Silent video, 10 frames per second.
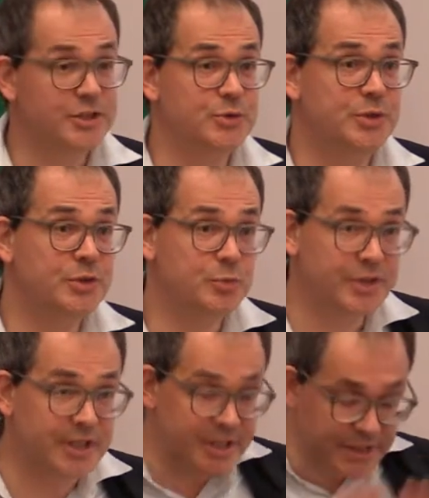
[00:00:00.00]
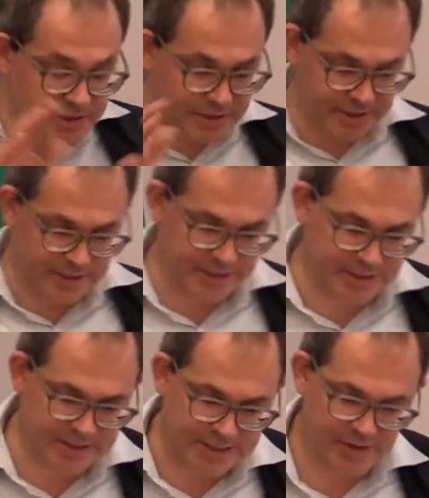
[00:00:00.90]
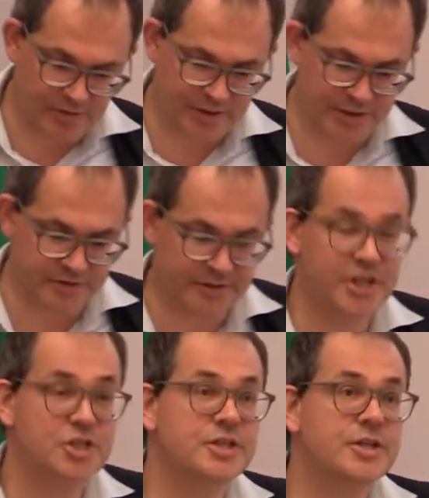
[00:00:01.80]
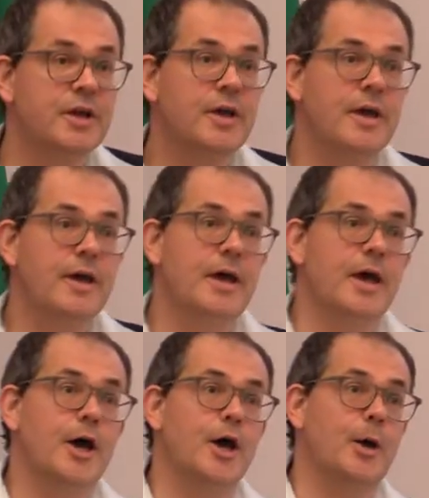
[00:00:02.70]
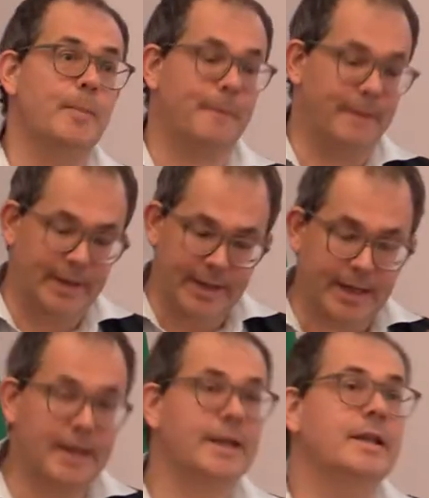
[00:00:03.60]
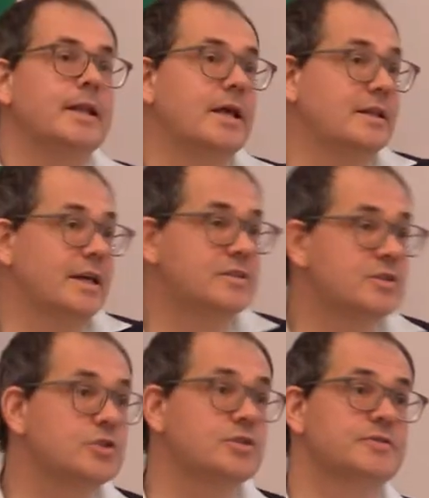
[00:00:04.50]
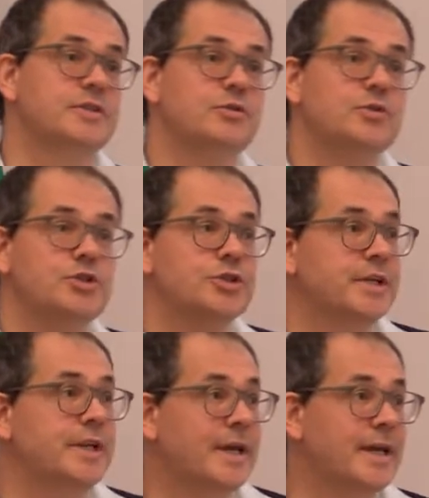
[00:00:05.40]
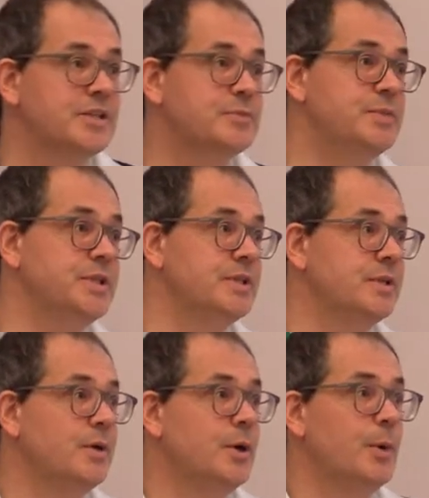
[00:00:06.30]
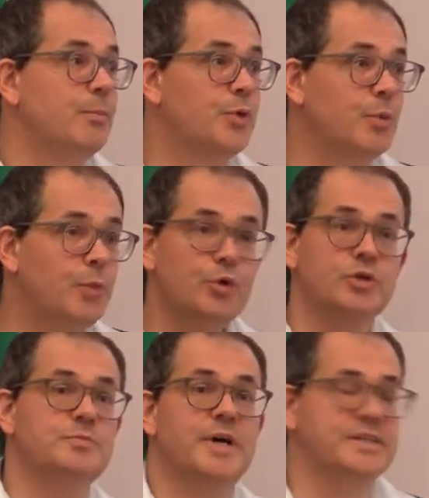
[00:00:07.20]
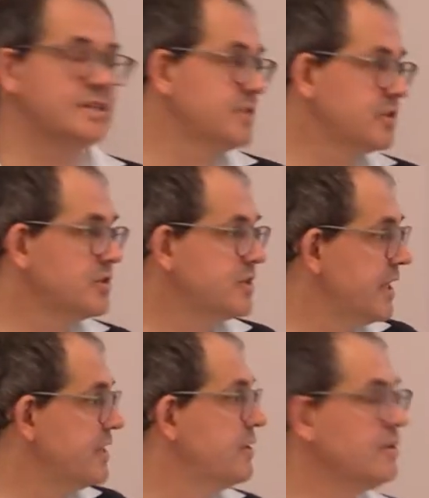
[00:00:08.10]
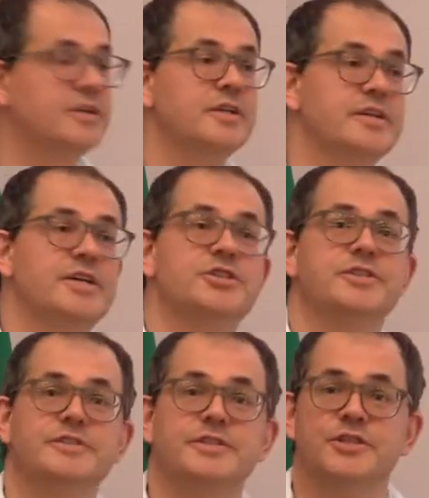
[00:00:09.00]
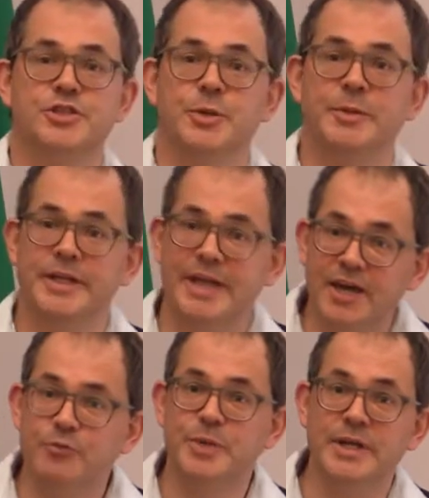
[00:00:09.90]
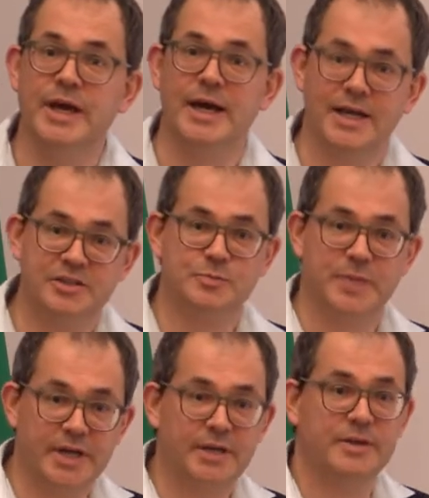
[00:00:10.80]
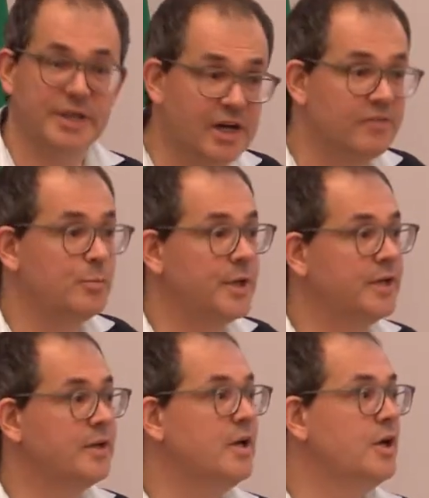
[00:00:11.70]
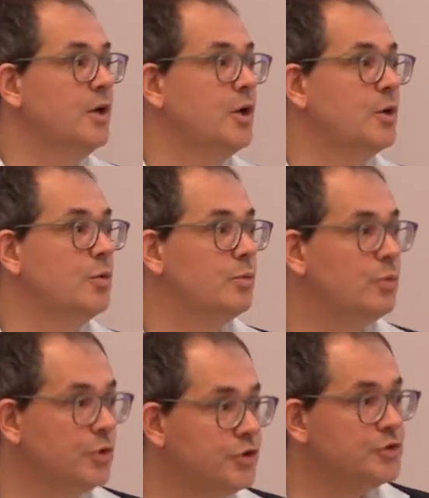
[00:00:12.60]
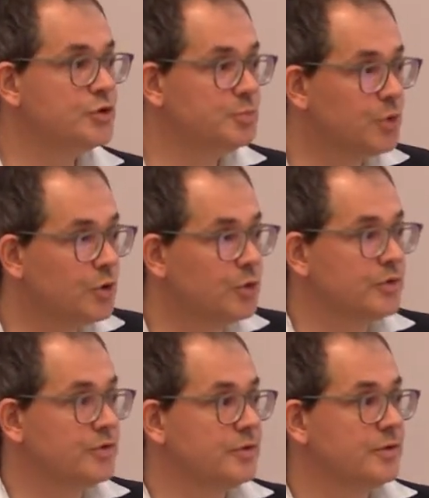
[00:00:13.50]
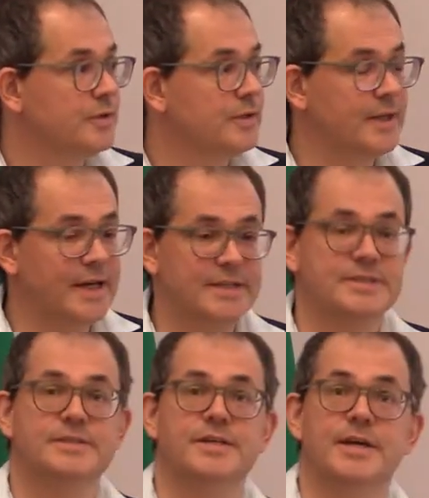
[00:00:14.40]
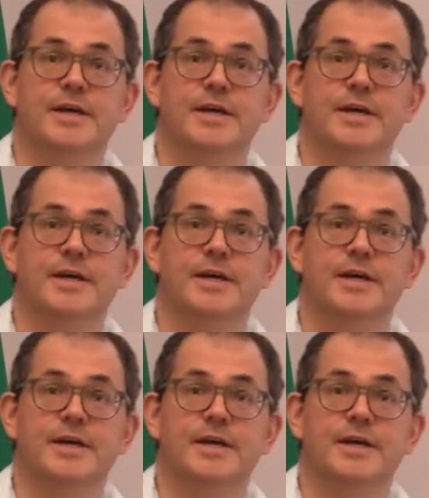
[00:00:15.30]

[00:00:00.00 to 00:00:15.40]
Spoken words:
unit within the entire organization. And that sort of solution has been promoted by civil society organizations in Germany. They have been asked by the government, would you support that